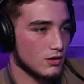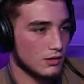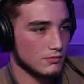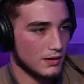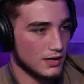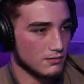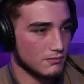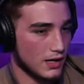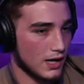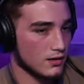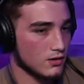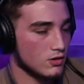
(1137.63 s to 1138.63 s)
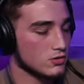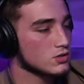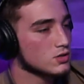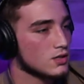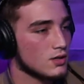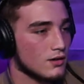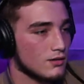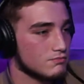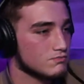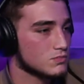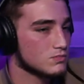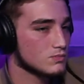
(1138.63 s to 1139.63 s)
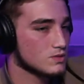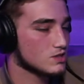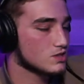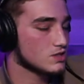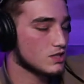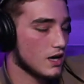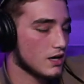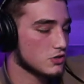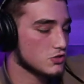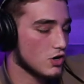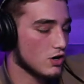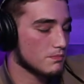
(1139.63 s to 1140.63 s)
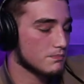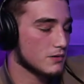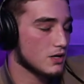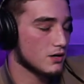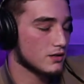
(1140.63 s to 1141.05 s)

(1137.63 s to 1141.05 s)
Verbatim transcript: uh, my my head coach, staying sharp,